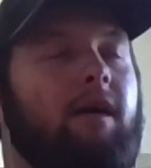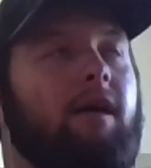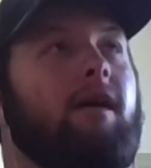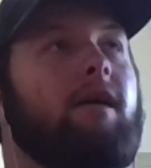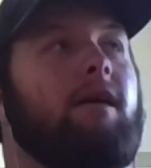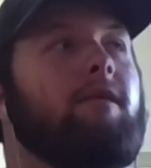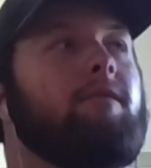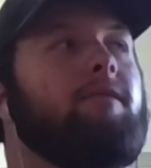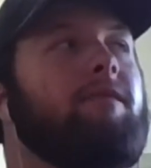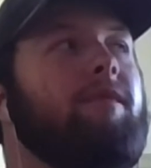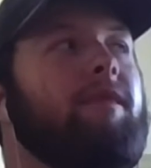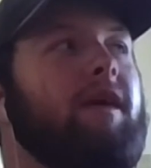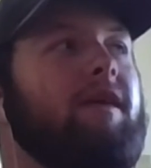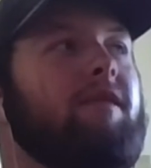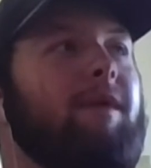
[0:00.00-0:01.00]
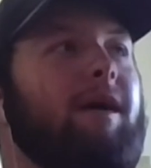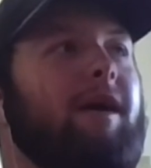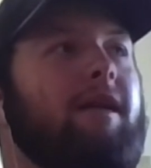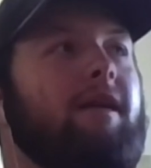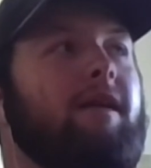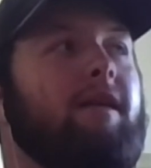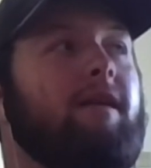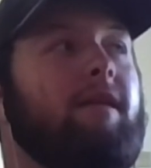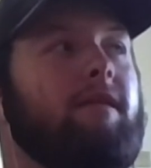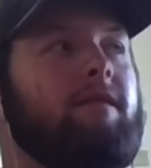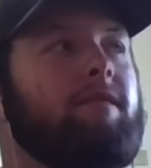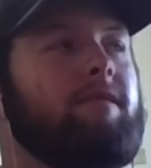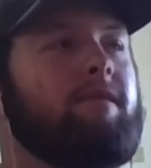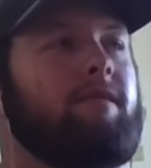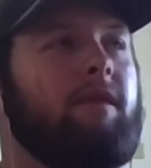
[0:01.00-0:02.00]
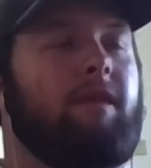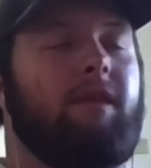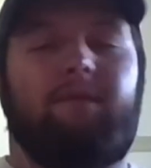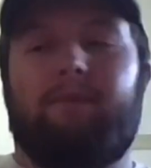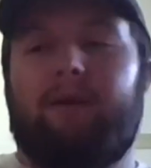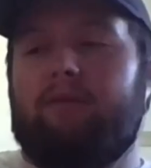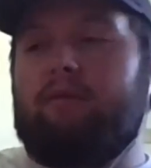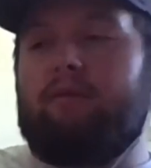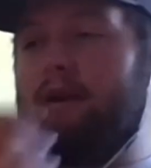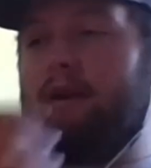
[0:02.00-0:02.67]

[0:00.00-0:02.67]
Um, they've been in. They've been